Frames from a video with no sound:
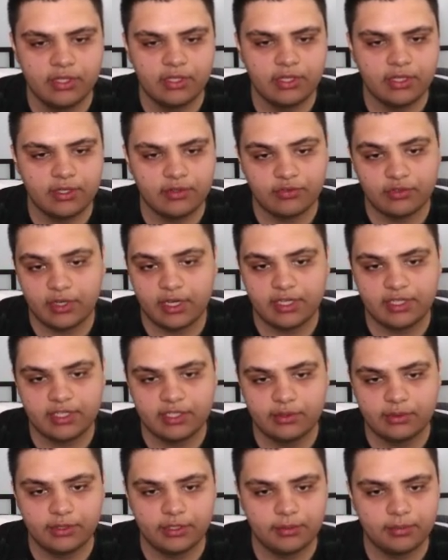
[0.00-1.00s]
if you're at an
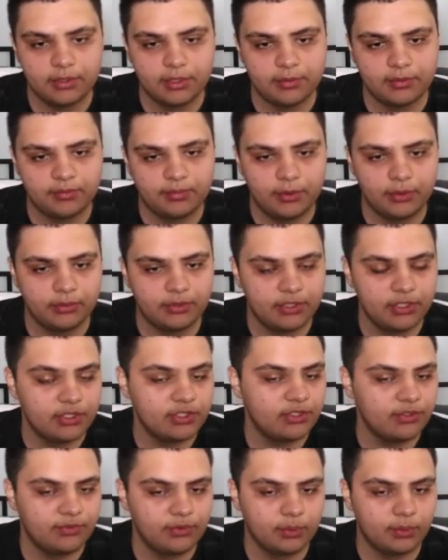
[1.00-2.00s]
equilibrium of both goods,
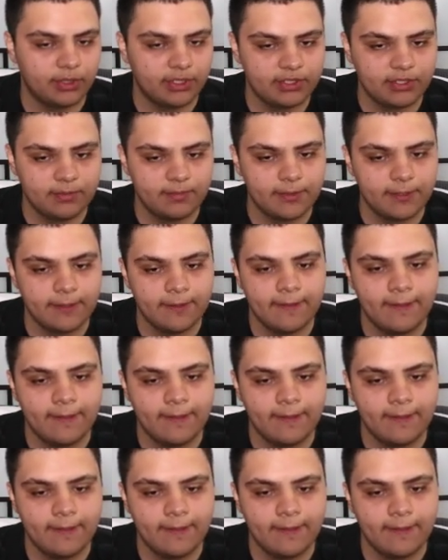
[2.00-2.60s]
if you want to be,